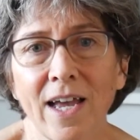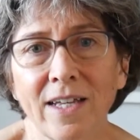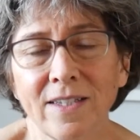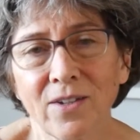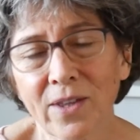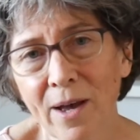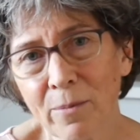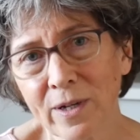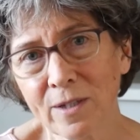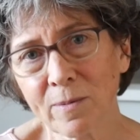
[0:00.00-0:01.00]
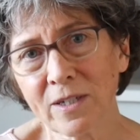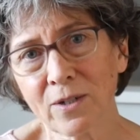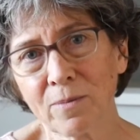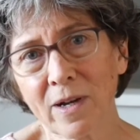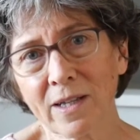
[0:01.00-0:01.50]
And so that brings me
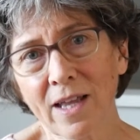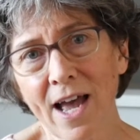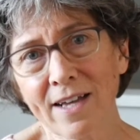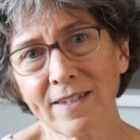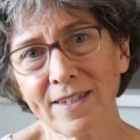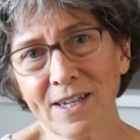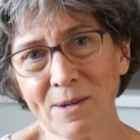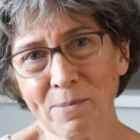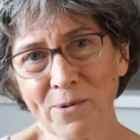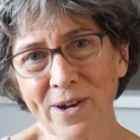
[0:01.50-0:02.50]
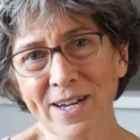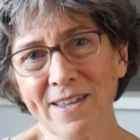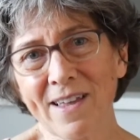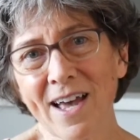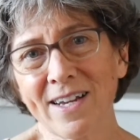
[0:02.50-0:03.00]
to my last key point,
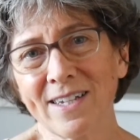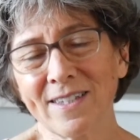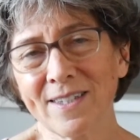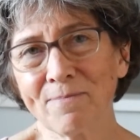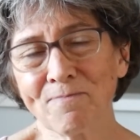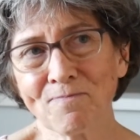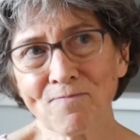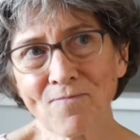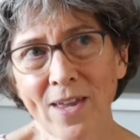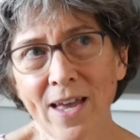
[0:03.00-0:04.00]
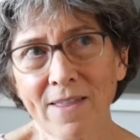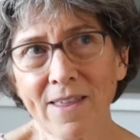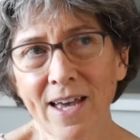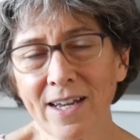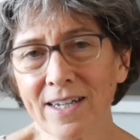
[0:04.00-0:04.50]
and that is
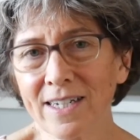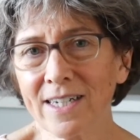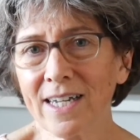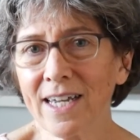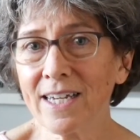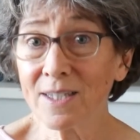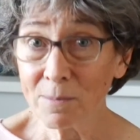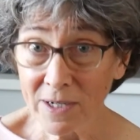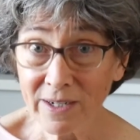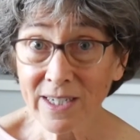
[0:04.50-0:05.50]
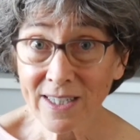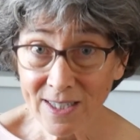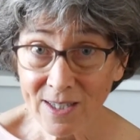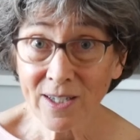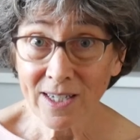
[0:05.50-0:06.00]
that
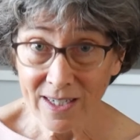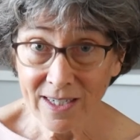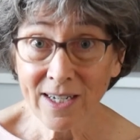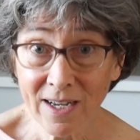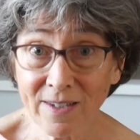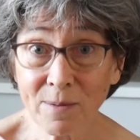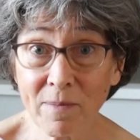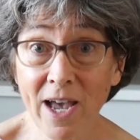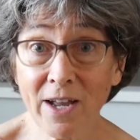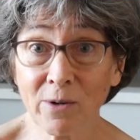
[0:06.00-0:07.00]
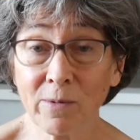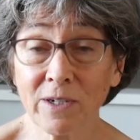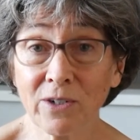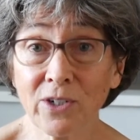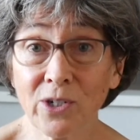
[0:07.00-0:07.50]
experience does matter
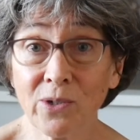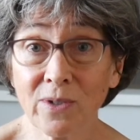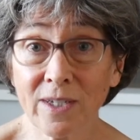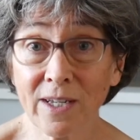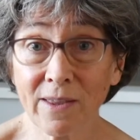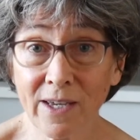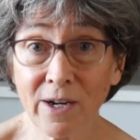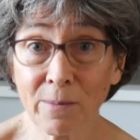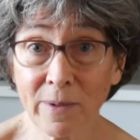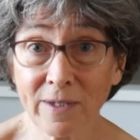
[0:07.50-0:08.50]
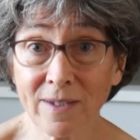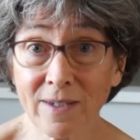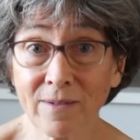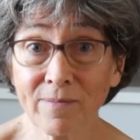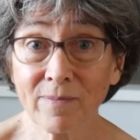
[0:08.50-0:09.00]
when you're choosing a
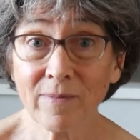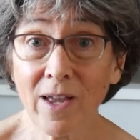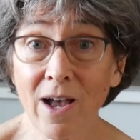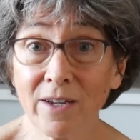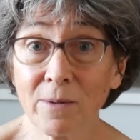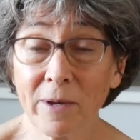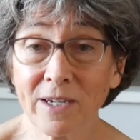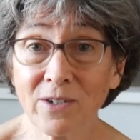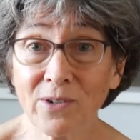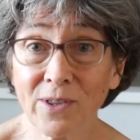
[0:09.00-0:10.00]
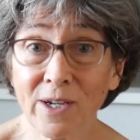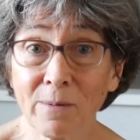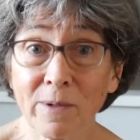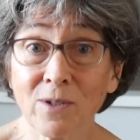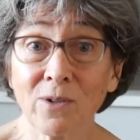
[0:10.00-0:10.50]
therapist, occupational
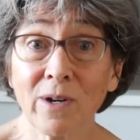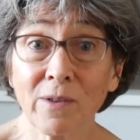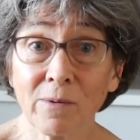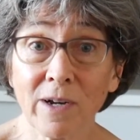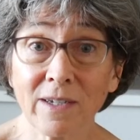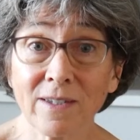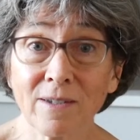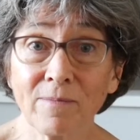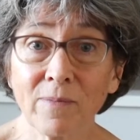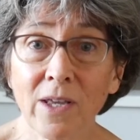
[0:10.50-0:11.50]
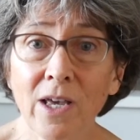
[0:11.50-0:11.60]
therapist or otherwise.